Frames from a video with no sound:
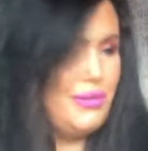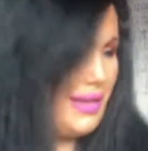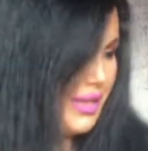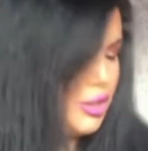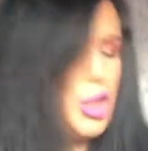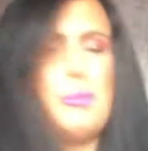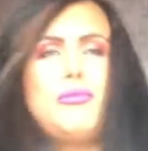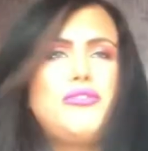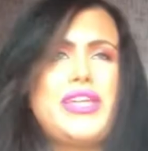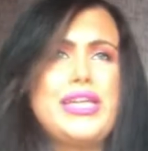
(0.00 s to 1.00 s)
like the dupe
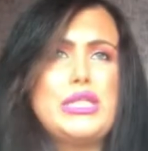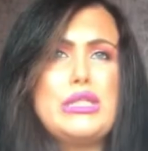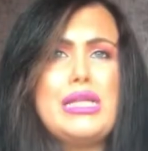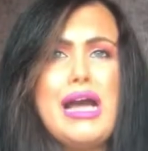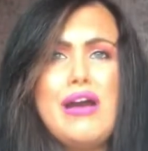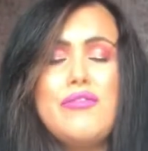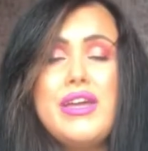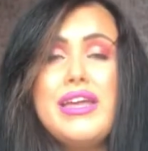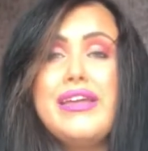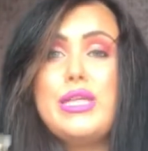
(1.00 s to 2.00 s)
of the Angel I have
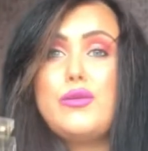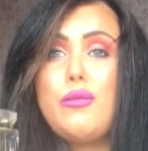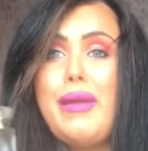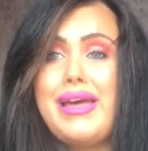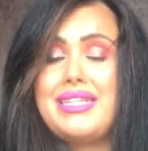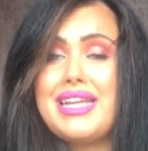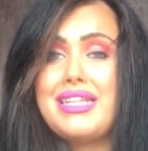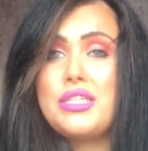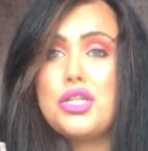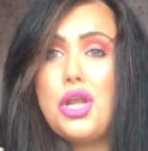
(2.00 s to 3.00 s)
is from
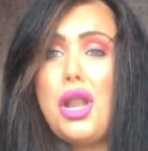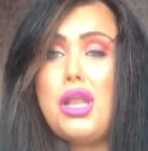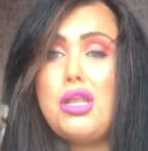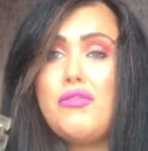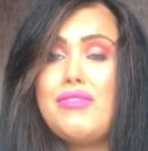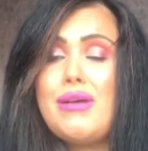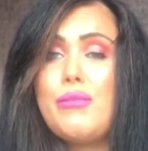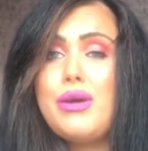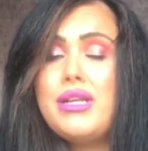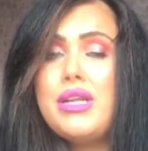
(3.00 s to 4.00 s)
Essenz too, and I love that
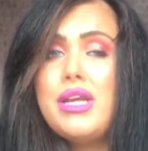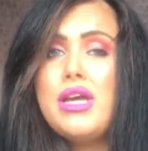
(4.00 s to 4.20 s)
one.